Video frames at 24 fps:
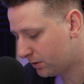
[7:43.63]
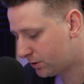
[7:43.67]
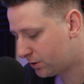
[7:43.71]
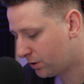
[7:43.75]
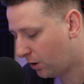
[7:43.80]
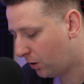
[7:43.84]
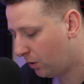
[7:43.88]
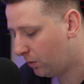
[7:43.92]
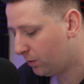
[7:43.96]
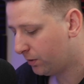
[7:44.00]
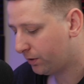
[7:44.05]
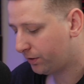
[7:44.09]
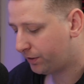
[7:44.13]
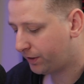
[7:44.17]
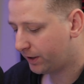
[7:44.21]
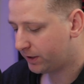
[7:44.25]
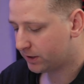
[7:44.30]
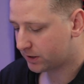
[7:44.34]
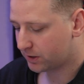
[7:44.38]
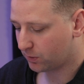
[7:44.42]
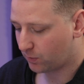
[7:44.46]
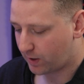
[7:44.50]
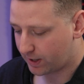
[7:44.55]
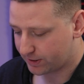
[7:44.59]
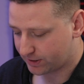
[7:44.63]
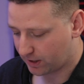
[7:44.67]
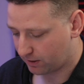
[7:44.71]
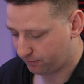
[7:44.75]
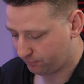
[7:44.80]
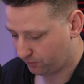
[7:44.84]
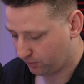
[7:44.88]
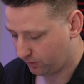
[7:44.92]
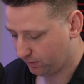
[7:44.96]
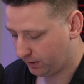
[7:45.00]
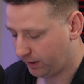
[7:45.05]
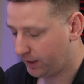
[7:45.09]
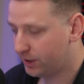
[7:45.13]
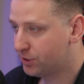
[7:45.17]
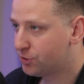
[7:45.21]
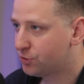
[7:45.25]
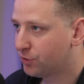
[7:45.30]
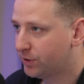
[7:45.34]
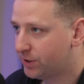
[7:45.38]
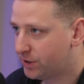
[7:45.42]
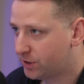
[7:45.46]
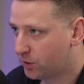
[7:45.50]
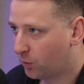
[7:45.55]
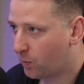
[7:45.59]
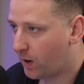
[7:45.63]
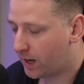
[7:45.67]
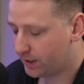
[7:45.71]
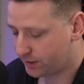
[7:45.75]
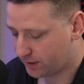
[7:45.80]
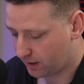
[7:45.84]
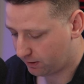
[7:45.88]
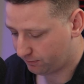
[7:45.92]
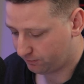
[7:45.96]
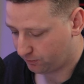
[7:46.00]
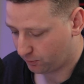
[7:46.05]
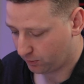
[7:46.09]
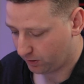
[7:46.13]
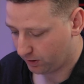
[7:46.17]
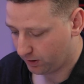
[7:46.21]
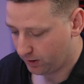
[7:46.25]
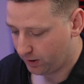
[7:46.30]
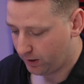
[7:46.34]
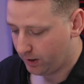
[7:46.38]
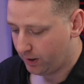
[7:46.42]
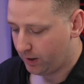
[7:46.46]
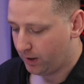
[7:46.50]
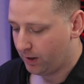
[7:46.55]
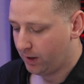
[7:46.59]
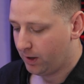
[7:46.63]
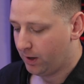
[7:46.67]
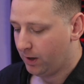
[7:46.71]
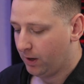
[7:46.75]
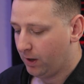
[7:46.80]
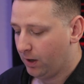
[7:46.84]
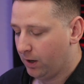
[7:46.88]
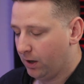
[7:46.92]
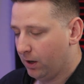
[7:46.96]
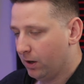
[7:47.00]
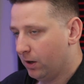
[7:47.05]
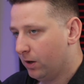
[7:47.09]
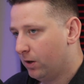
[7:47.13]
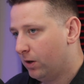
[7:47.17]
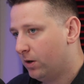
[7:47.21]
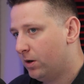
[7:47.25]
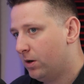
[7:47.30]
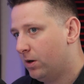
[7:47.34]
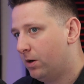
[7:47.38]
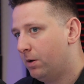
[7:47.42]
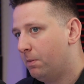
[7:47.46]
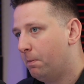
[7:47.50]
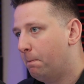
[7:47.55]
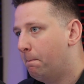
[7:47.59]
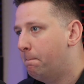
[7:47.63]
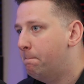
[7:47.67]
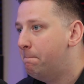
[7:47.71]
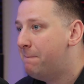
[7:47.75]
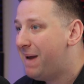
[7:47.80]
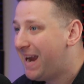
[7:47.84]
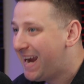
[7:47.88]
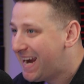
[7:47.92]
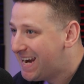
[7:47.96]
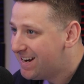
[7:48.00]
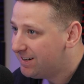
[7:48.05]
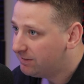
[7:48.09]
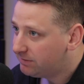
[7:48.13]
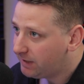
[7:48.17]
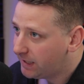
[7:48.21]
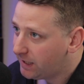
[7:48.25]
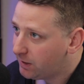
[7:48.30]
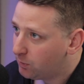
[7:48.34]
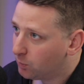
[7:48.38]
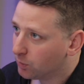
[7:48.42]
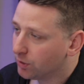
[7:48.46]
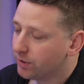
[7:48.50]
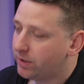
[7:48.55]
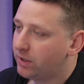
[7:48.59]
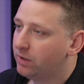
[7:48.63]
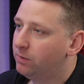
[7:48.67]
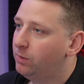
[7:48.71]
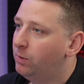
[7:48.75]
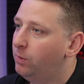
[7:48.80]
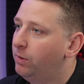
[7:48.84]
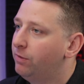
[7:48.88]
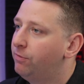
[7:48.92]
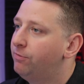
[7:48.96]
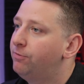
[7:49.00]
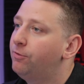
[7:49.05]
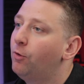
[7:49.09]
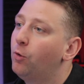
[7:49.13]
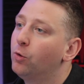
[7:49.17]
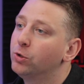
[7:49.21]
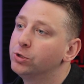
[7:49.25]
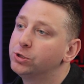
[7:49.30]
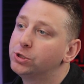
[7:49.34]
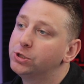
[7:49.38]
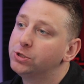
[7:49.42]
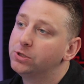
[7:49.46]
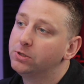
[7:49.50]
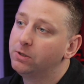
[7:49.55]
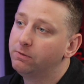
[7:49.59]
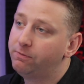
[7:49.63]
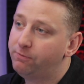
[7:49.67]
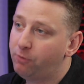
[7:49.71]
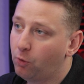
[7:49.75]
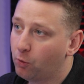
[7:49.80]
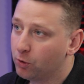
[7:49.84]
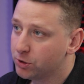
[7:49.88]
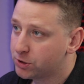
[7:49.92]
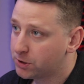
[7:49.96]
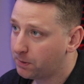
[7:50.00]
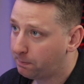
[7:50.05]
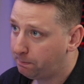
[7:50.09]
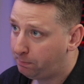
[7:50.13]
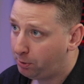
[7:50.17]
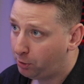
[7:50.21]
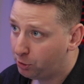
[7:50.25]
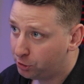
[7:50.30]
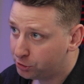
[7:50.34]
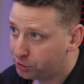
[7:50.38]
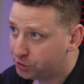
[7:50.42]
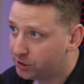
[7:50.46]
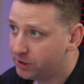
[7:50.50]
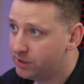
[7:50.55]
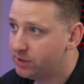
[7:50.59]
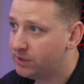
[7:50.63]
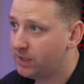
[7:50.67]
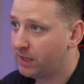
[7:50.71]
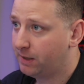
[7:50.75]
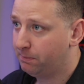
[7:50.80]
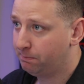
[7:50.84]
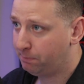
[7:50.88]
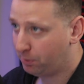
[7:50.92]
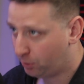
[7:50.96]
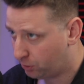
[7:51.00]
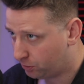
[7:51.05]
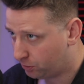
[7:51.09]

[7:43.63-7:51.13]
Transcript: So things to watch out for, injuries to watch out for. Mainly we're dealing with force pushes and